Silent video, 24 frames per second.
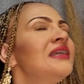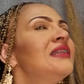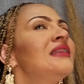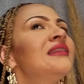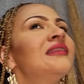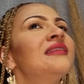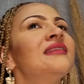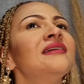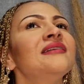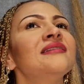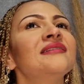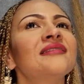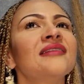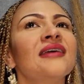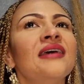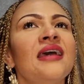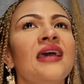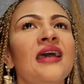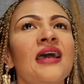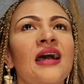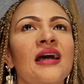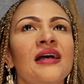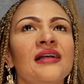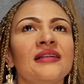in this
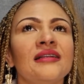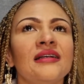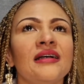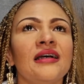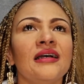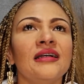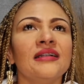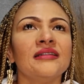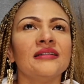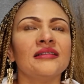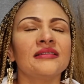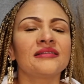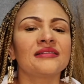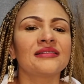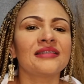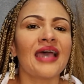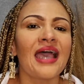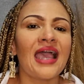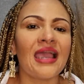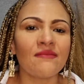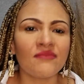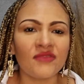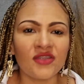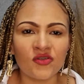
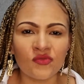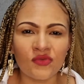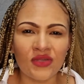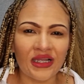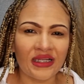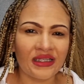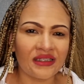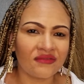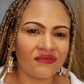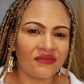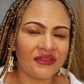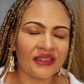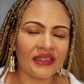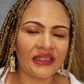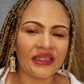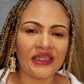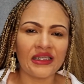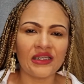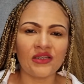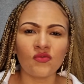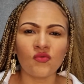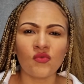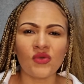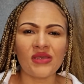time that we are living
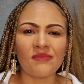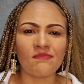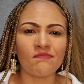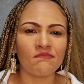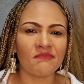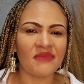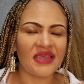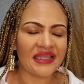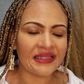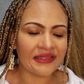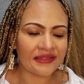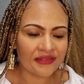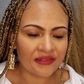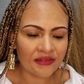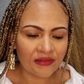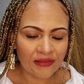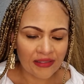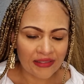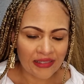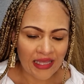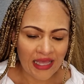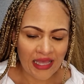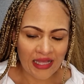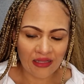in where mental
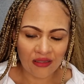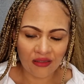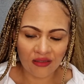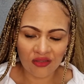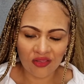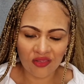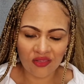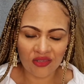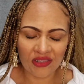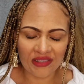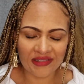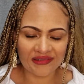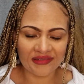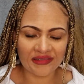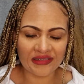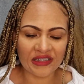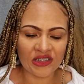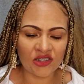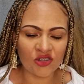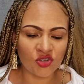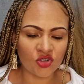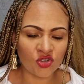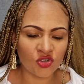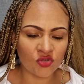health is an
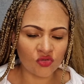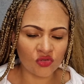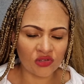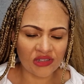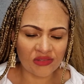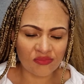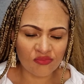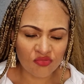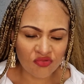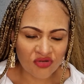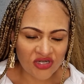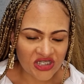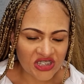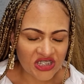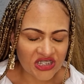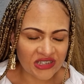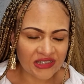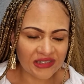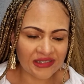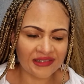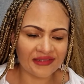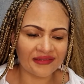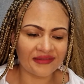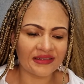issue,
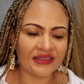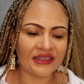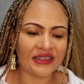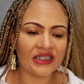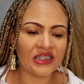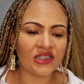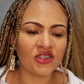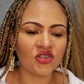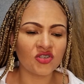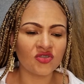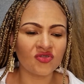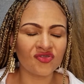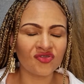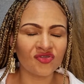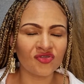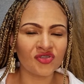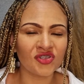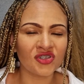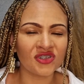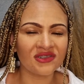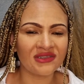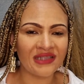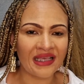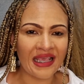depression is an issue. So
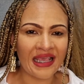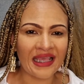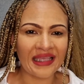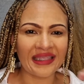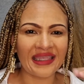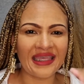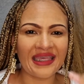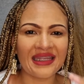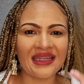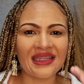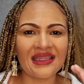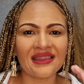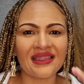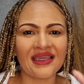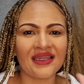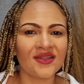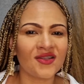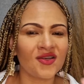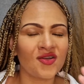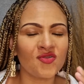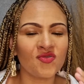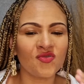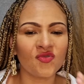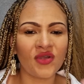just getting
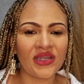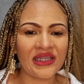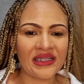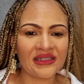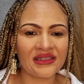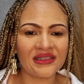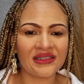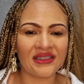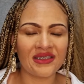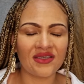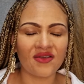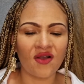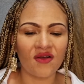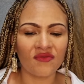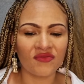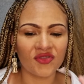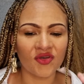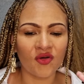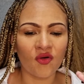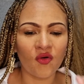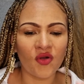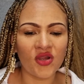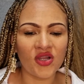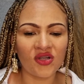that anointing of
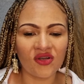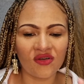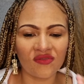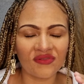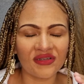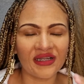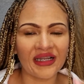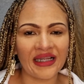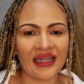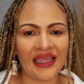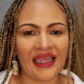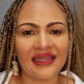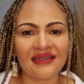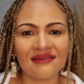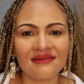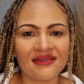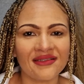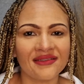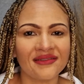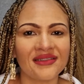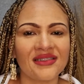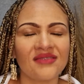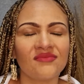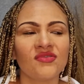the oil of
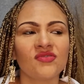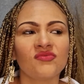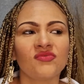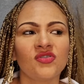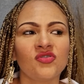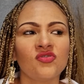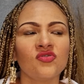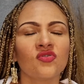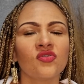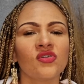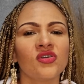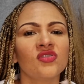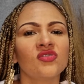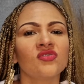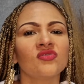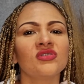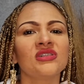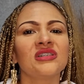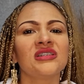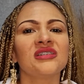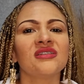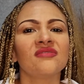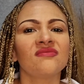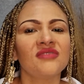gladness, even when you're going through
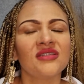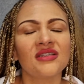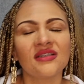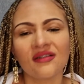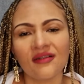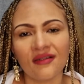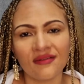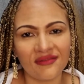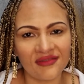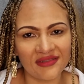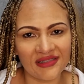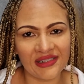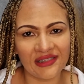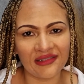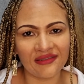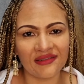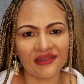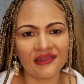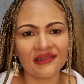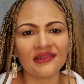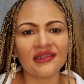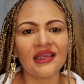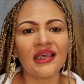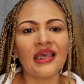difficult
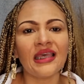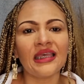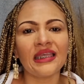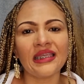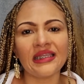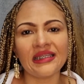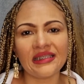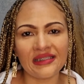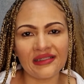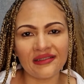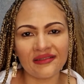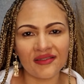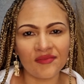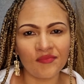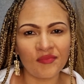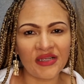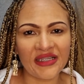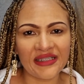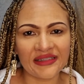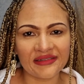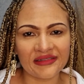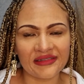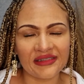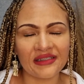seasons, it is a
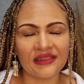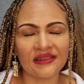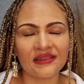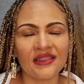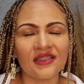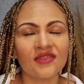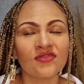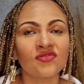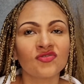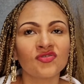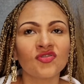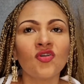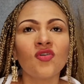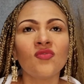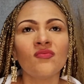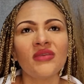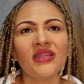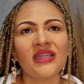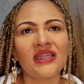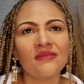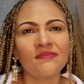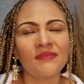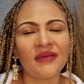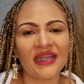blessing. There's so
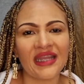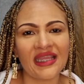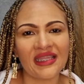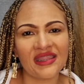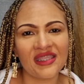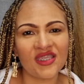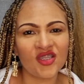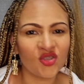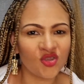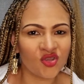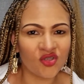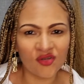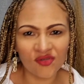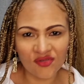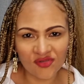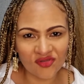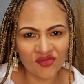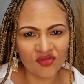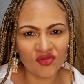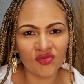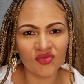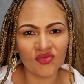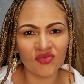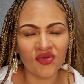many, but I think those
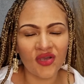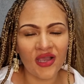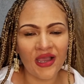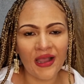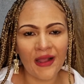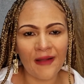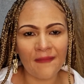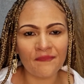two